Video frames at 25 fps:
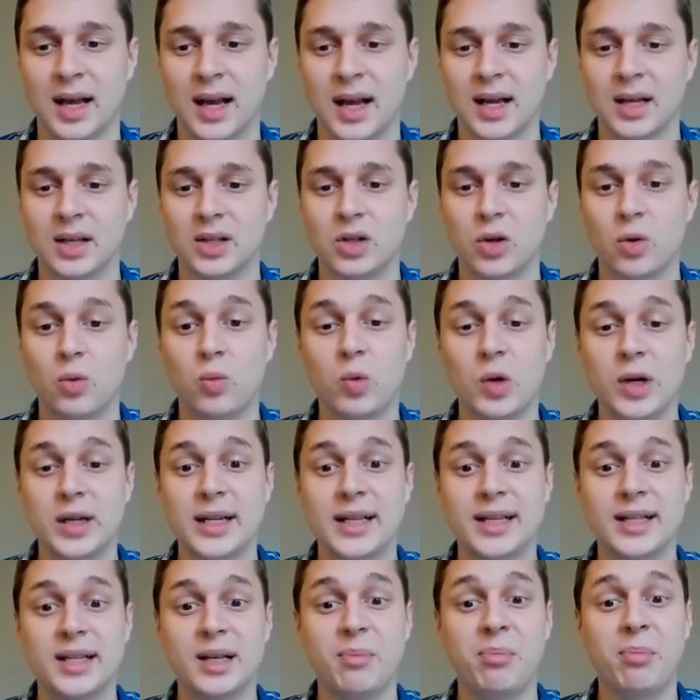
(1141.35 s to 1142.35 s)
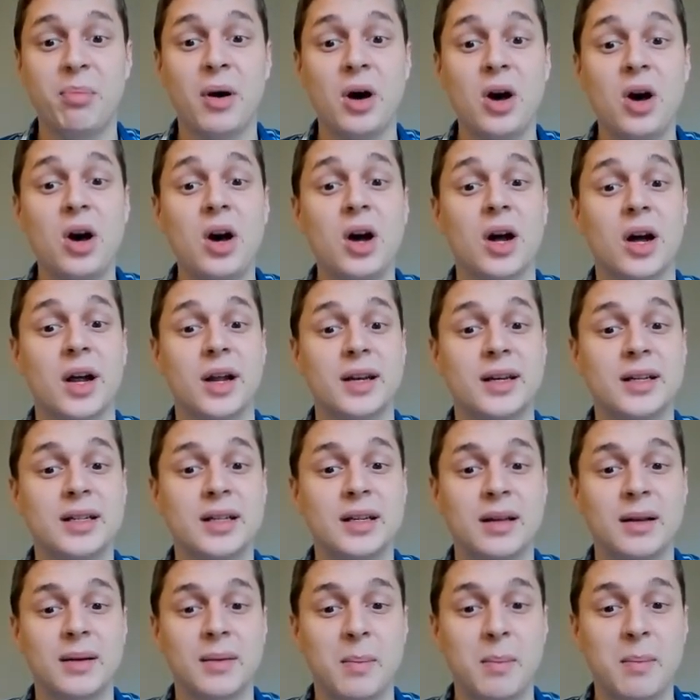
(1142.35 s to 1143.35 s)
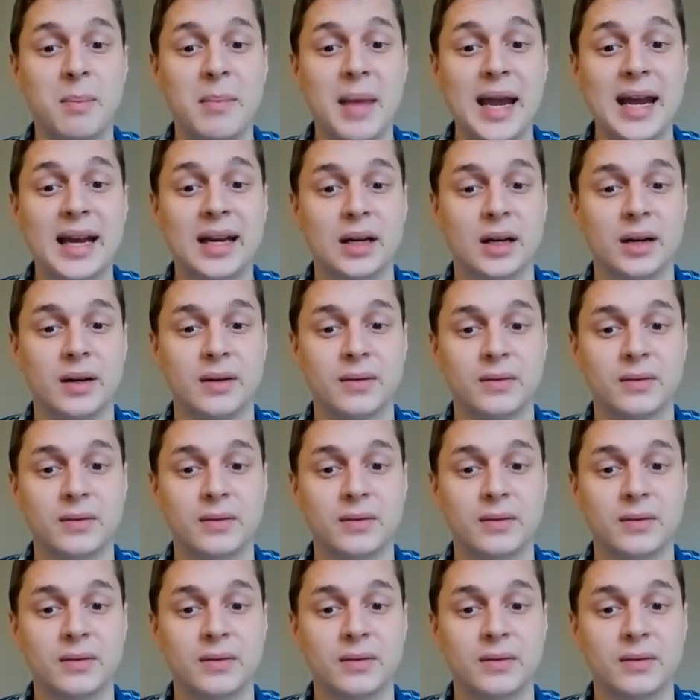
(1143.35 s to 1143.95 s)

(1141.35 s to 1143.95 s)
So what is a pond made of?